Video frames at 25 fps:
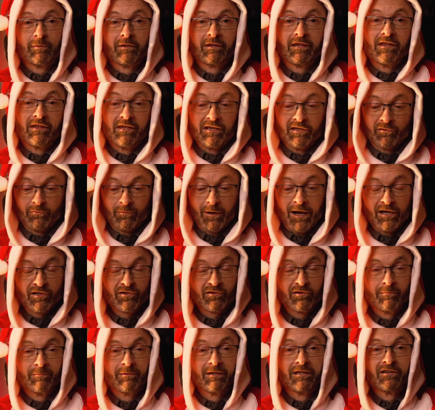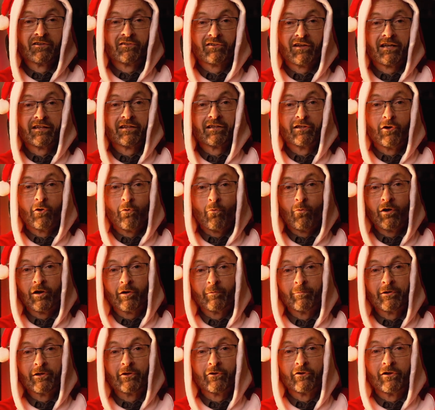but then they scratch them and they decide they don't want
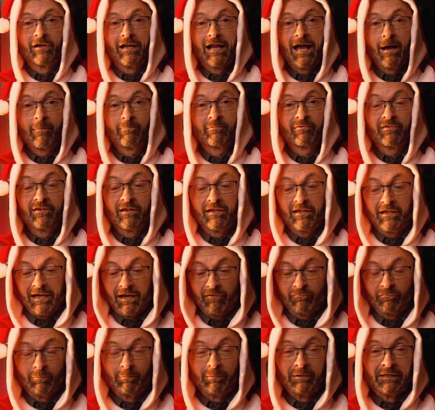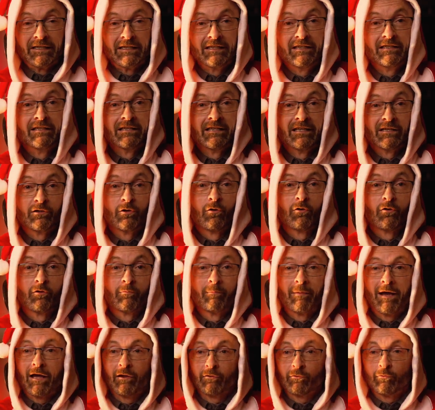to be in their laps, and then they have to bleed and then go to
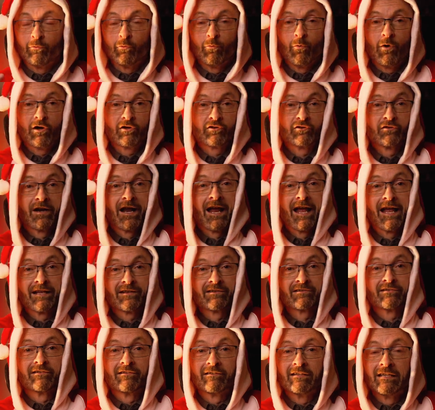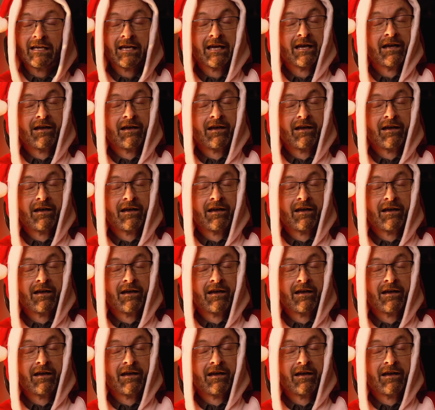the bathroom to wash their hands and...